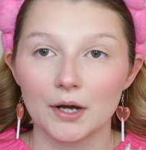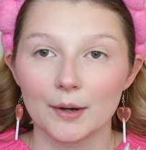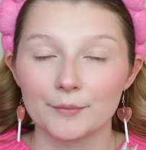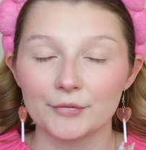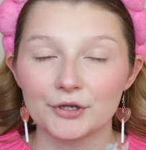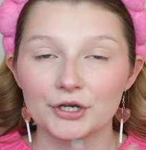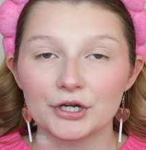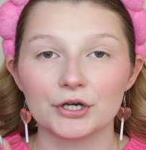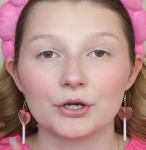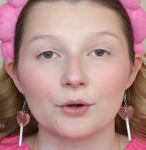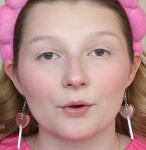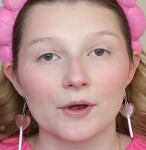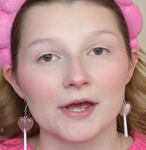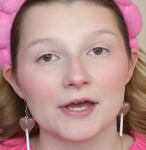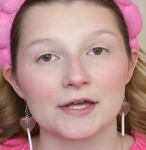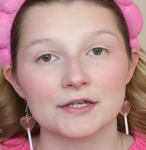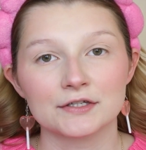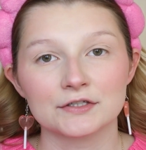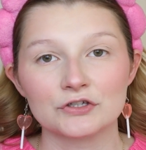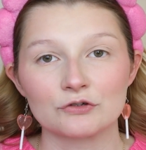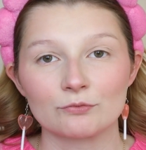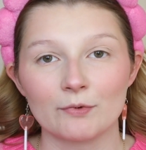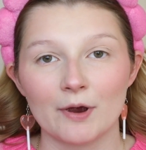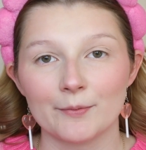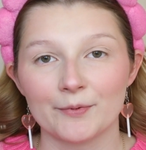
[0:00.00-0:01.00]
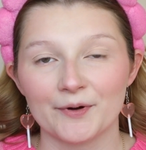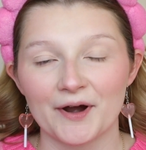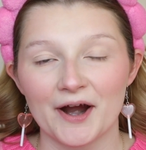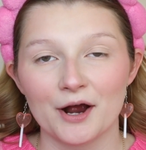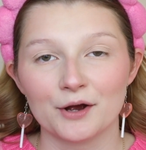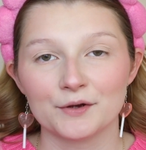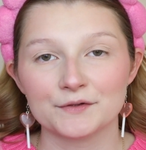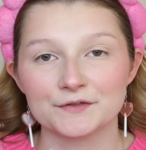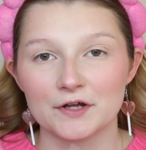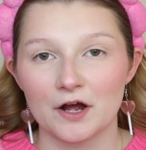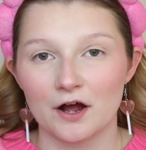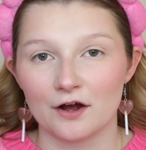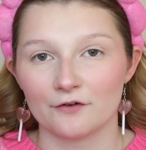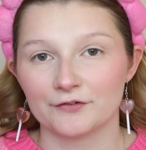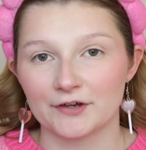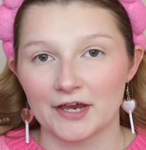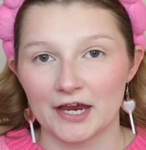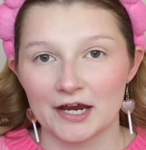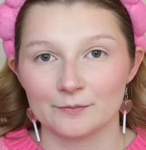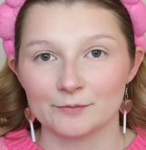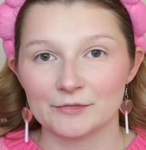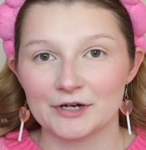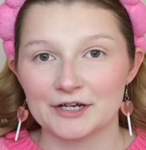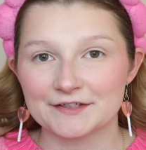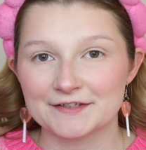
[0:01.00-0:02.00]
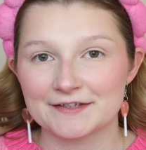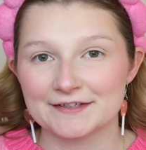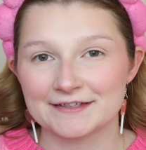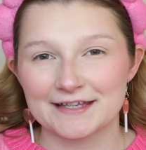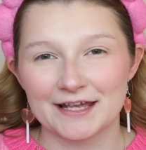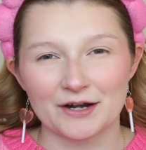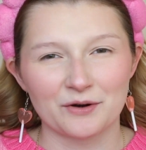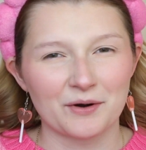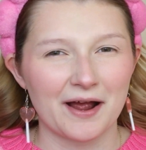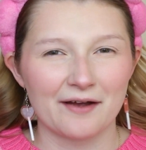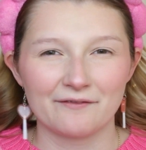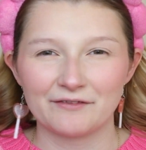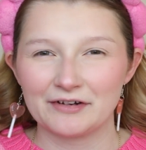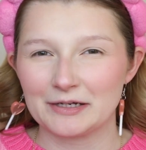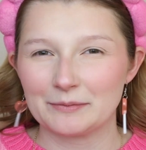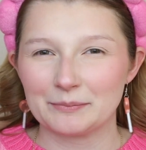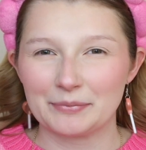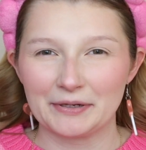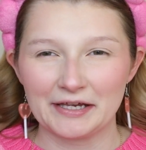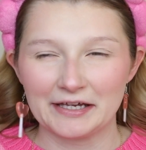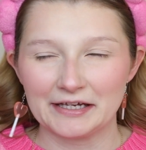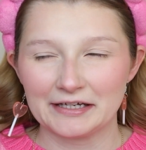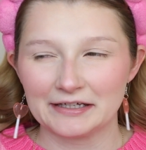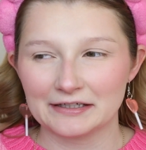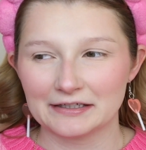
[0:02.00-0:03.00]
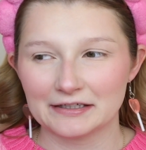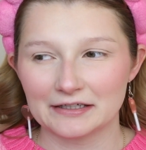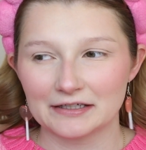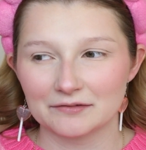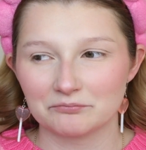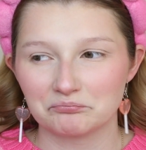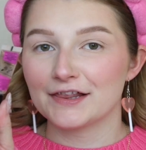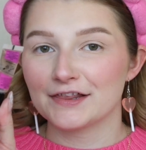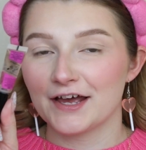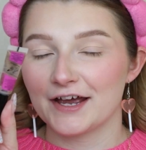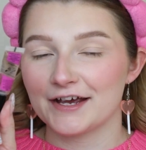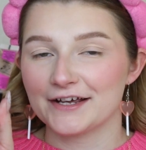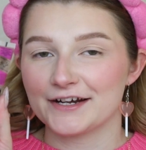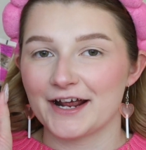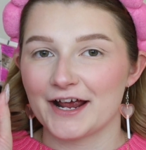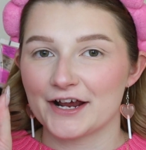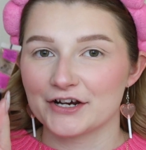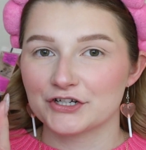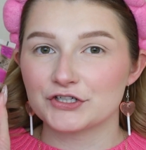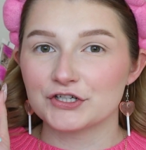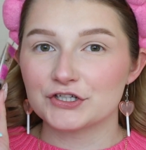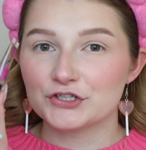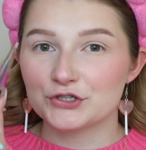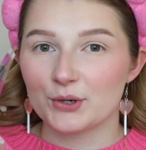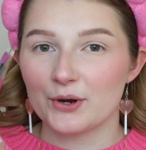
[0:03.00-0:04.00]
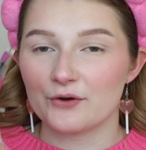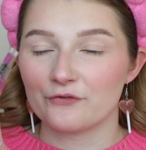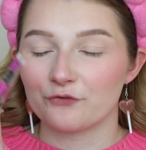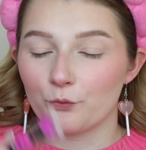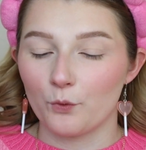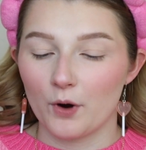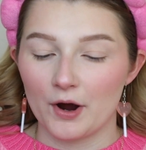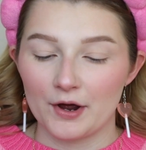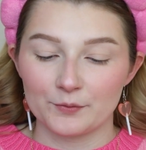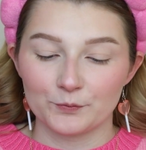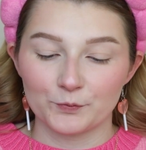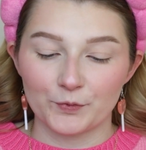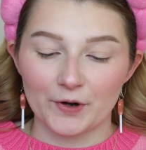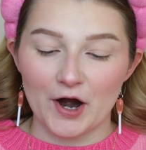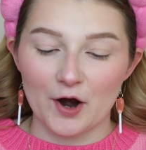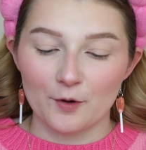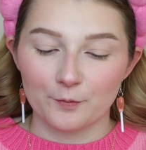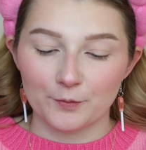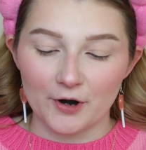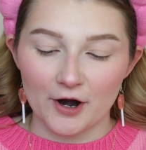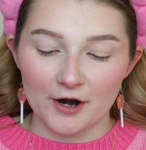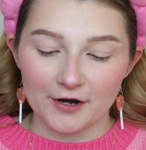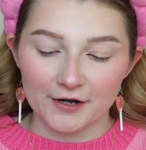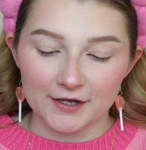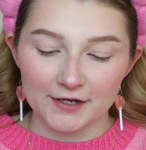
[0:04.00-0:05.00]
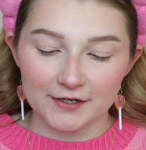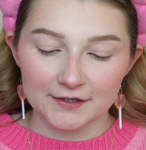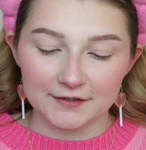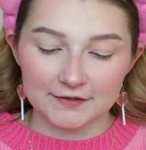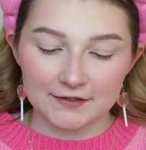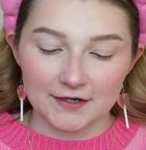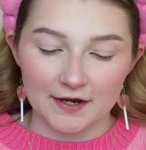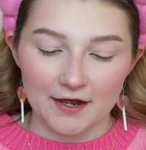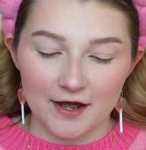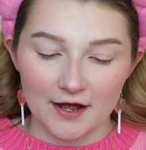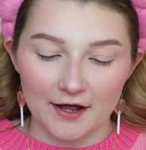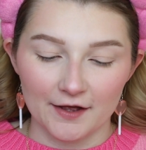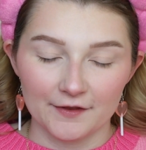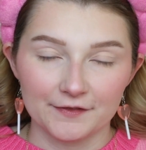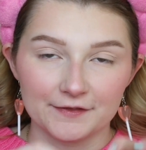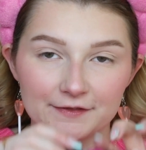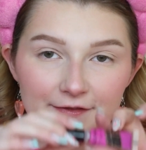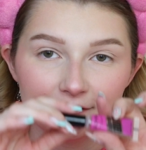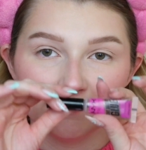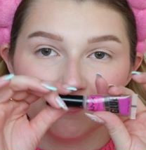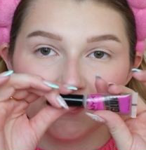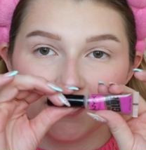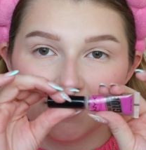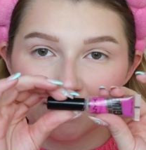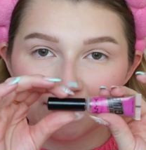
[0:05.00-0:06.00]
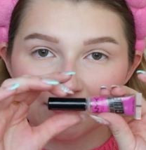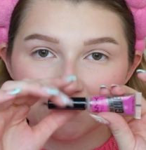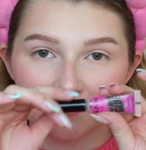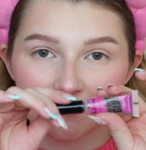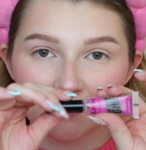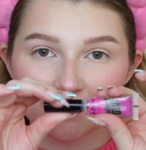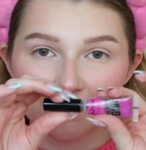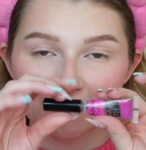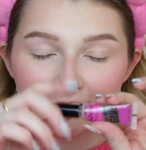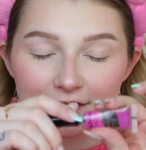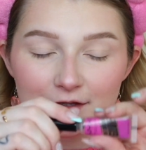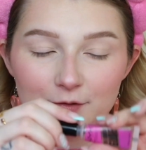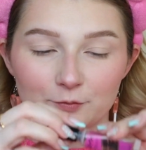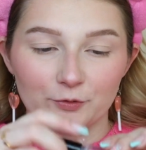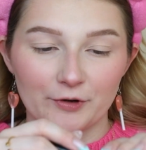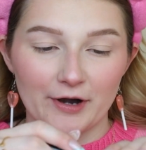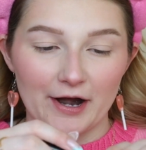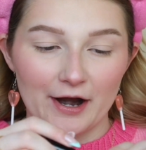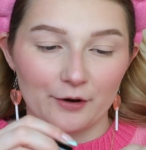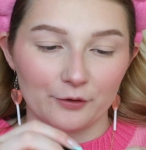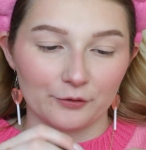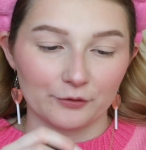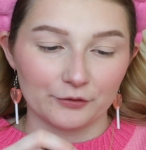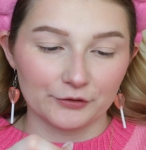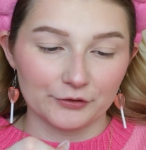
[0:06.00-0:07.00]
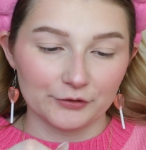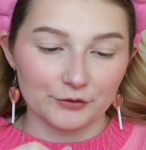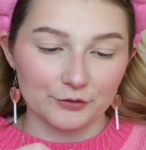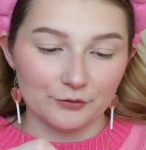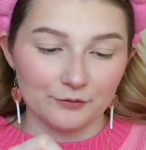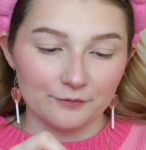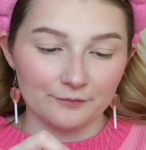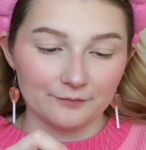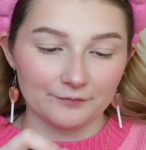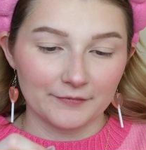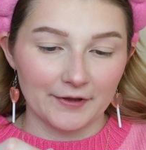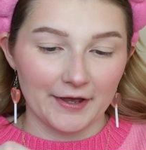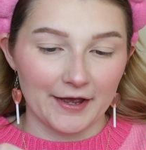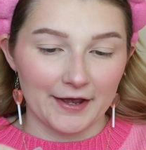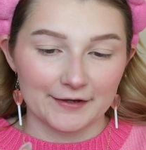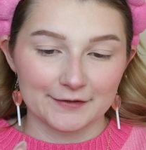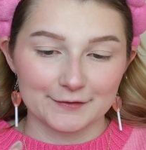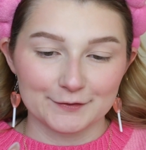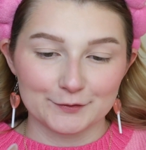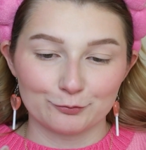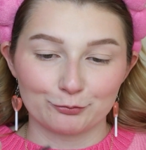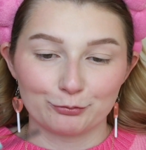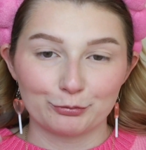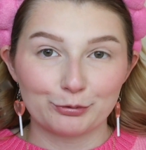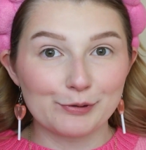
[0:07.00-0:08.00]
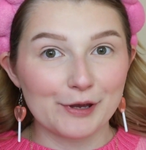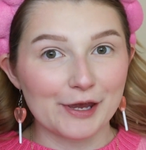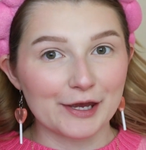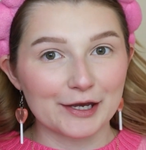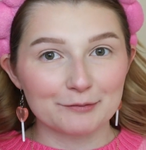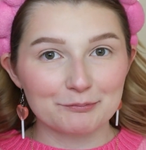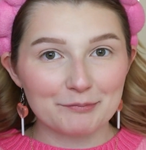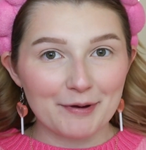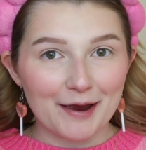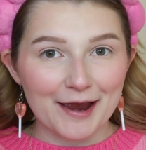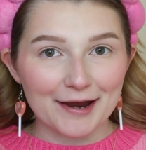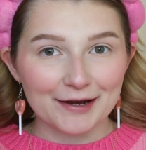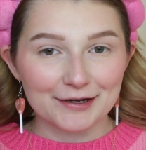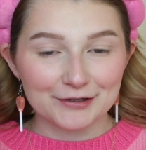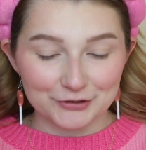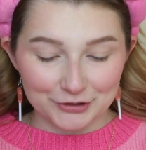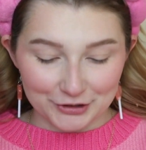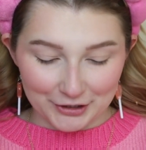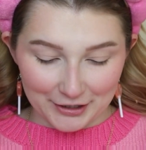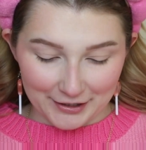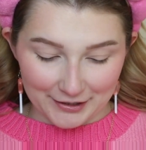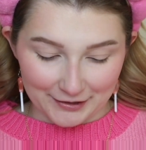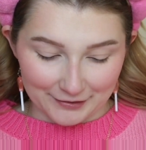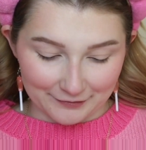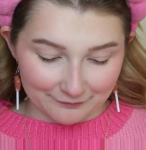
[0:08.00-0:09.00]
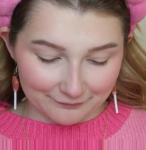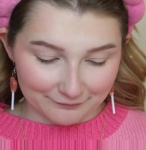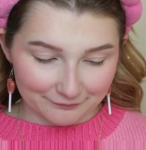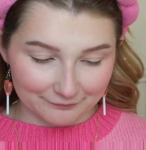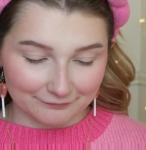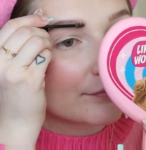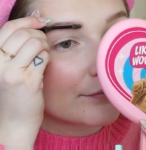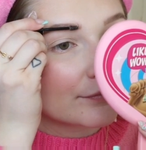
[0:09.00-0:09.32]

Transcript: I'm gonna go ahead and do my brows off camera since I don't have any pink. I lied, I actually do have one brow product. NYX The Brow Glue has pink packaging.